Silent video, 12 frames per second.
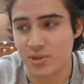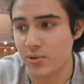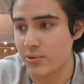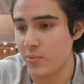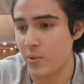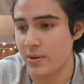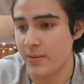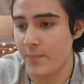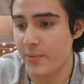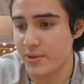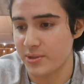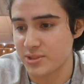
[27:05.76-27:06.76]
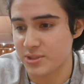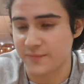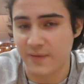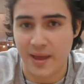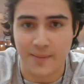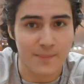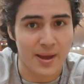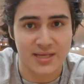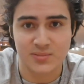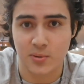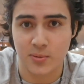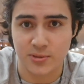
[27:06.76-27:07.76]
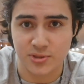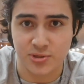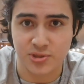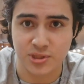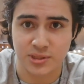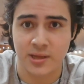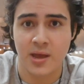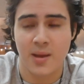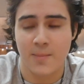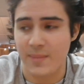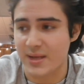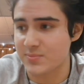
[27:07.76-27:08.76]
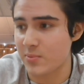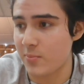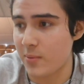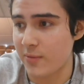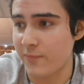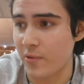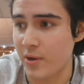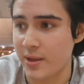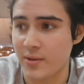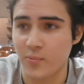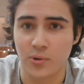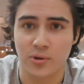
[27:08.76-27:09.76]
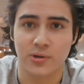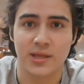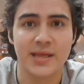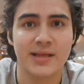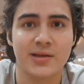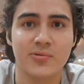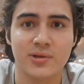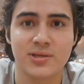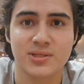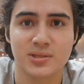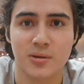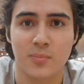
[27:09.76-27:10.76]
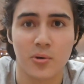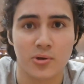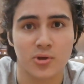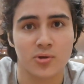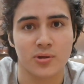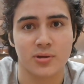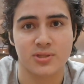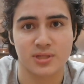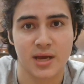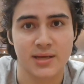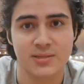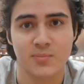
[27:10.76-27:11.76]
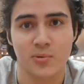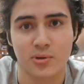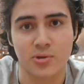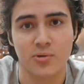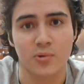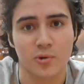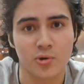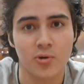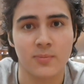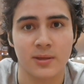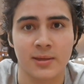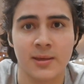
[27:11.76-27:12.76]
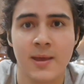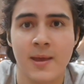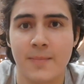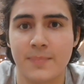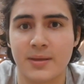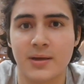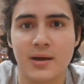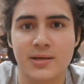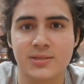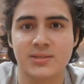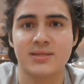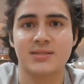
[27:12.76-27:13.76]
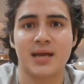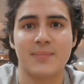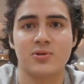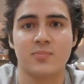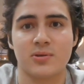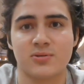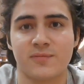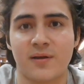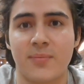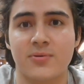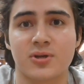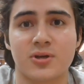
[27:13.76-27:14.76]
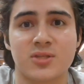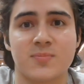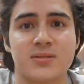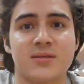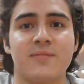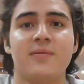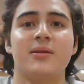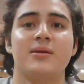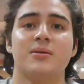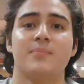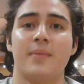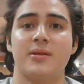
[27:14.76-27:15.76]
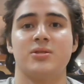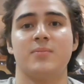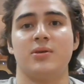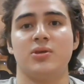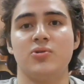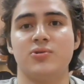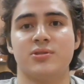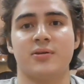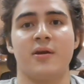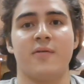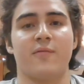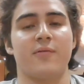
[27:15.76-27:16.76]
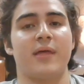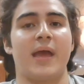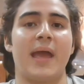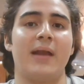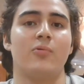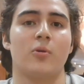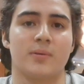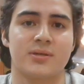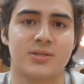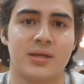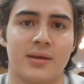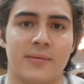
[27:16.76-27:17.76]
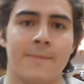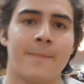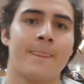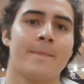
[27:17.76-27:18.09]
you're going to want to put yourself maximal exertion, maximum amount of weight, where you're going to increase the motor unit size, motor unit recruitment, because these type 2 muscle fibers are specifically meant to be used for that anaerobic state.